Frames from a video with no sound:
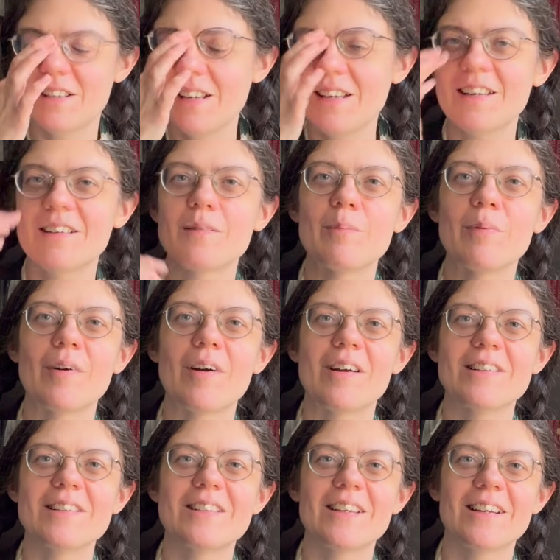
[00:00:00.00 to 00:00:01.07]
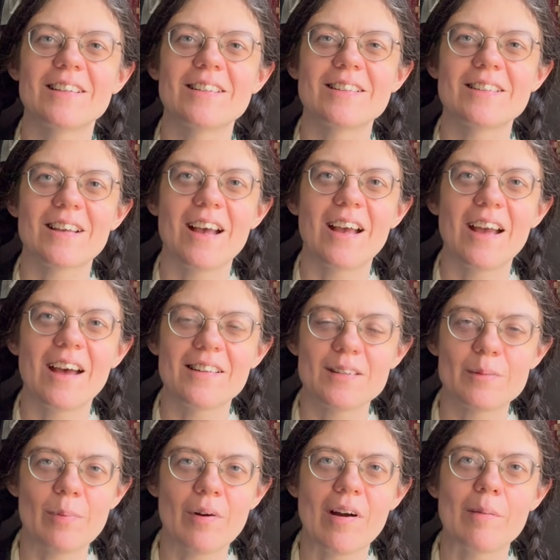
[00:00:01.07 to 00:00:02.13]
like in a broad sense, I had
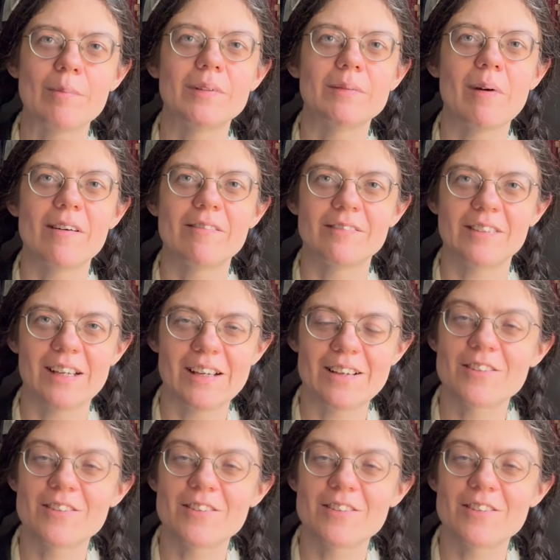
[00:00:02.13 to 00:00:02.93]
the problem of like